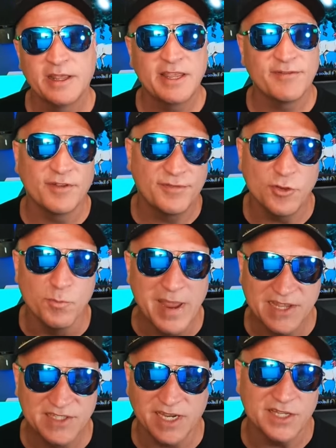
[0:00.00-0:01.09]
given a few
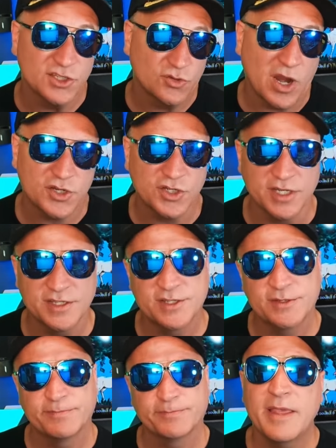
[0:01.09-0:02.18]
basic instructions.